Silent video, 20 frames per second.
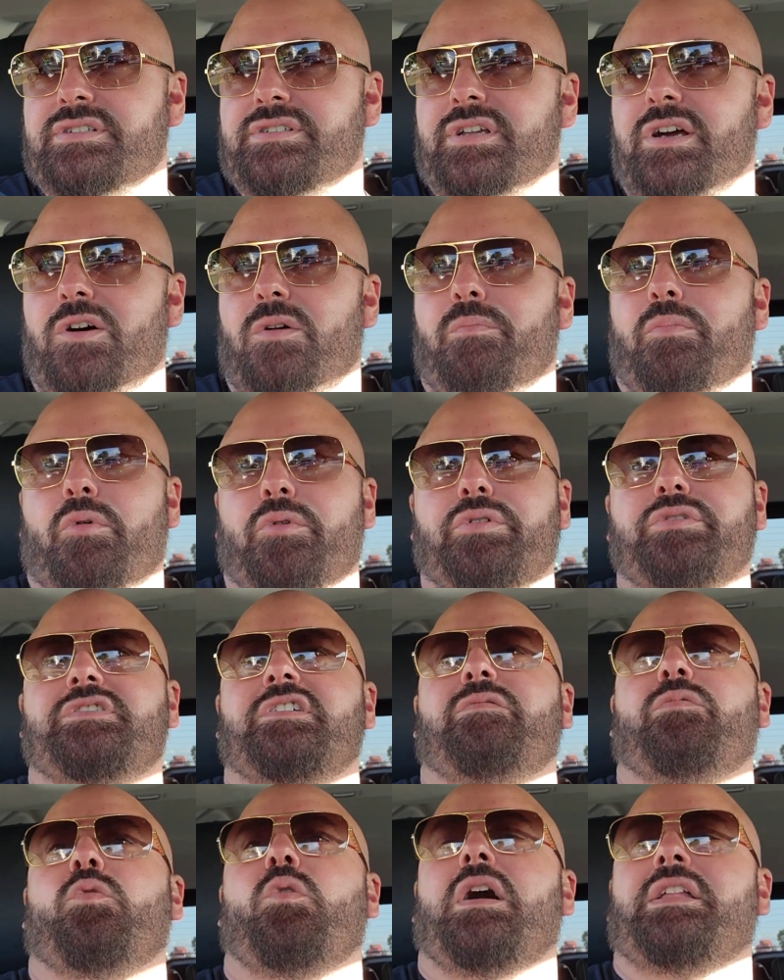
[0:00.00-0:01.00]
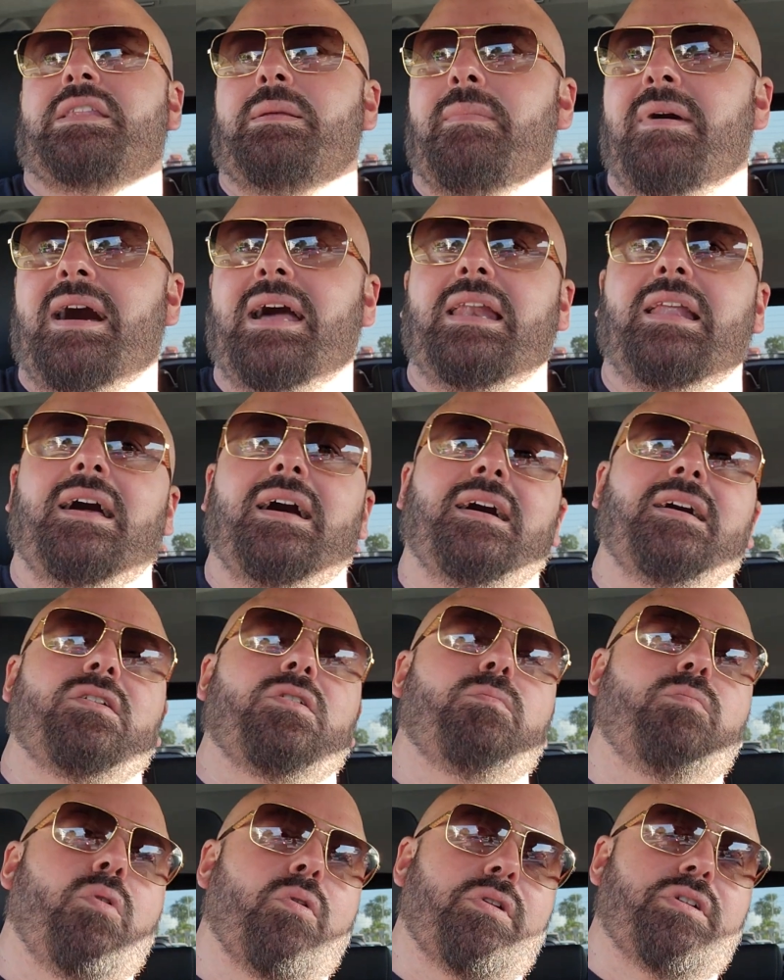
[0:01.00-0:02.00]
So borders of Guatemala,
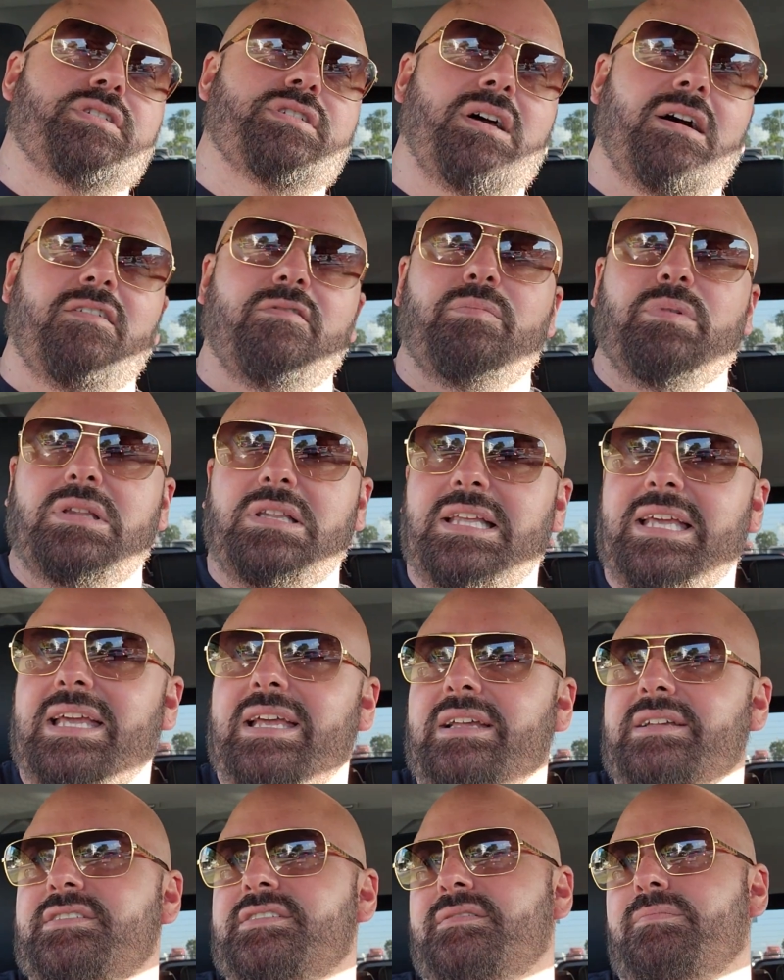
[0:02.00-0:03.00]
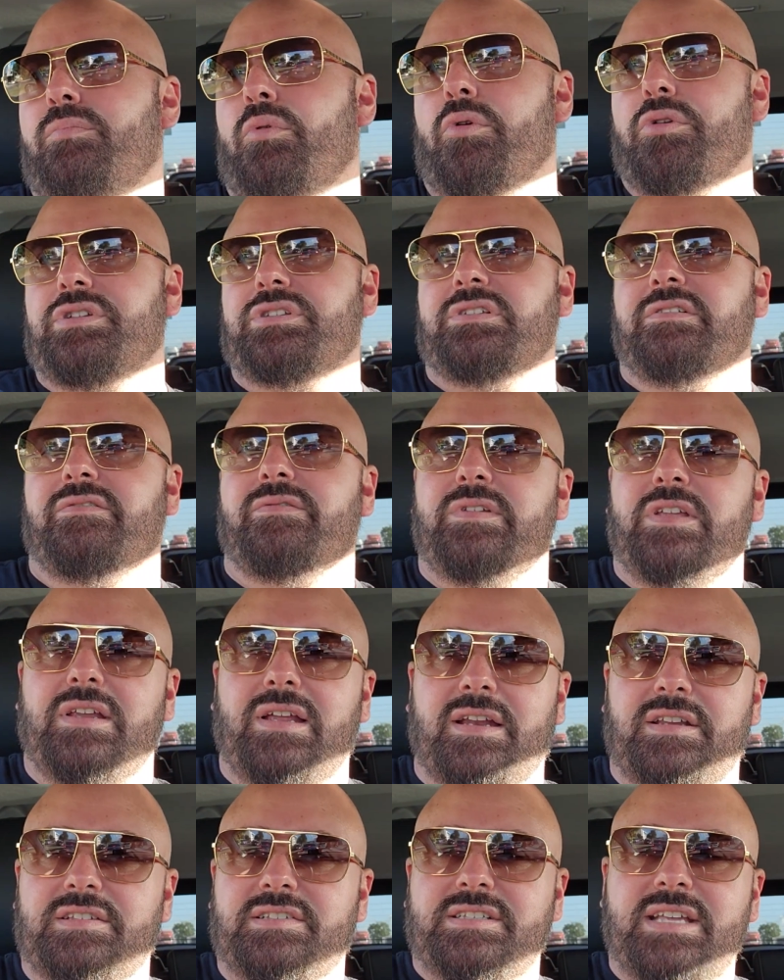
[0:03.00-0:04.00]
borders of Belize, borders of the
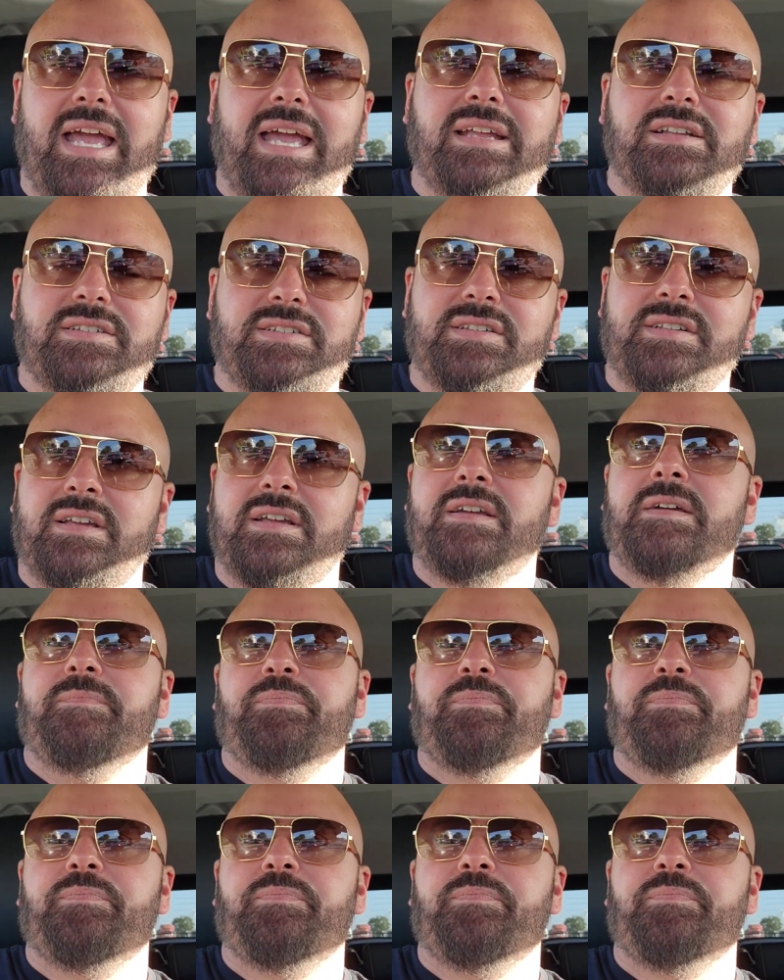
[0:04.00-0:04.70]
United States,